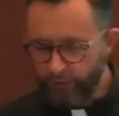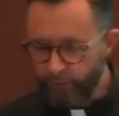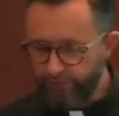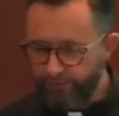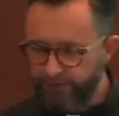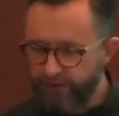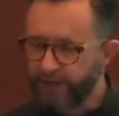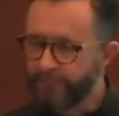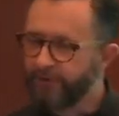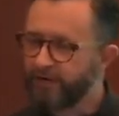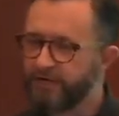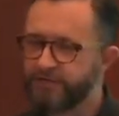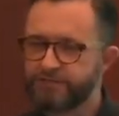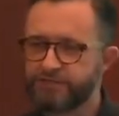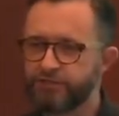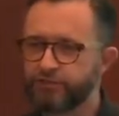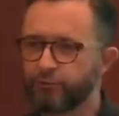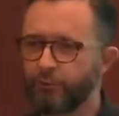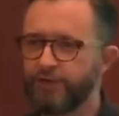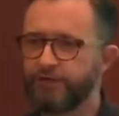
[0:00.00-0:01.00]
with the Lebanon
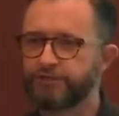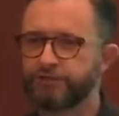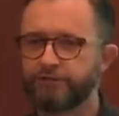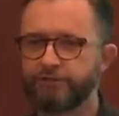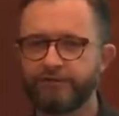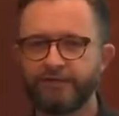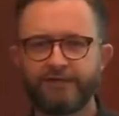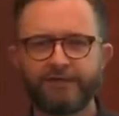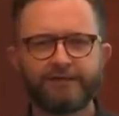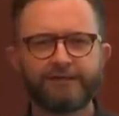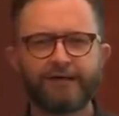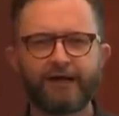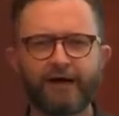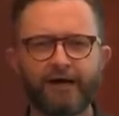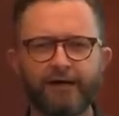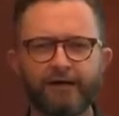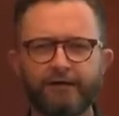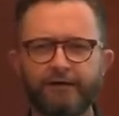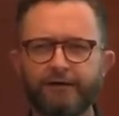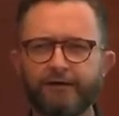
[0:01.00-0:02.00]
situation,
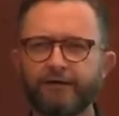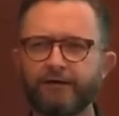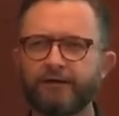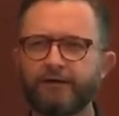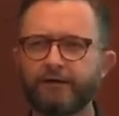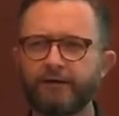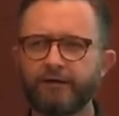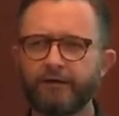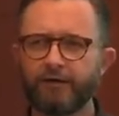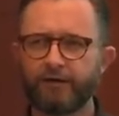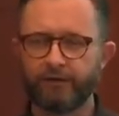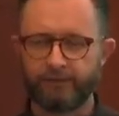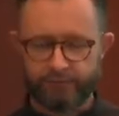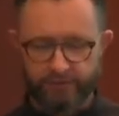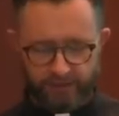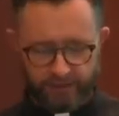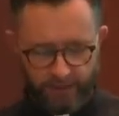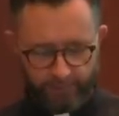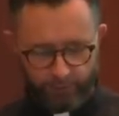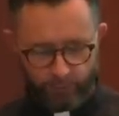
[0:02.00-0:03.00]
uh,
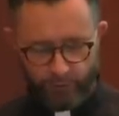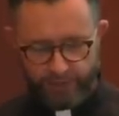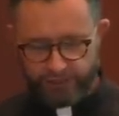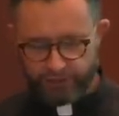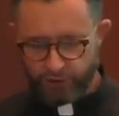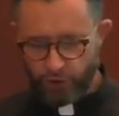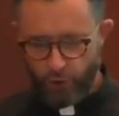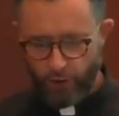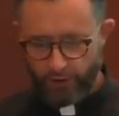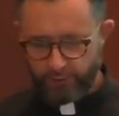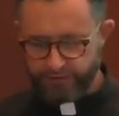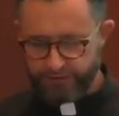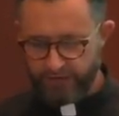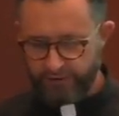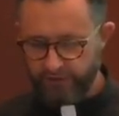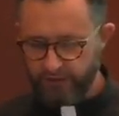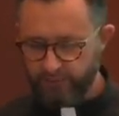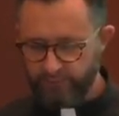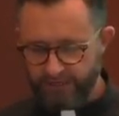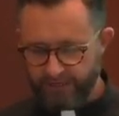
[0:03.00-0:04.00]
a couple of weeks ago, I was
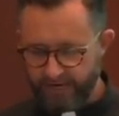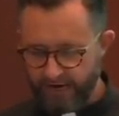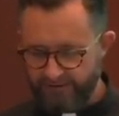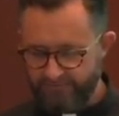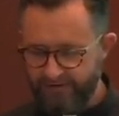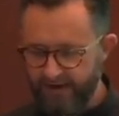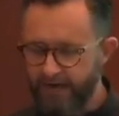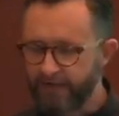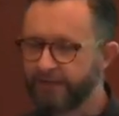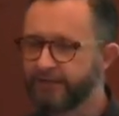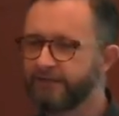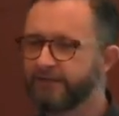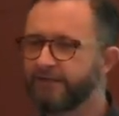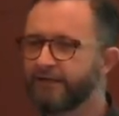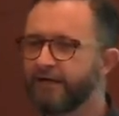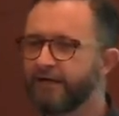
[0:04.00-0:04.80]
out in the Bekaa Valley,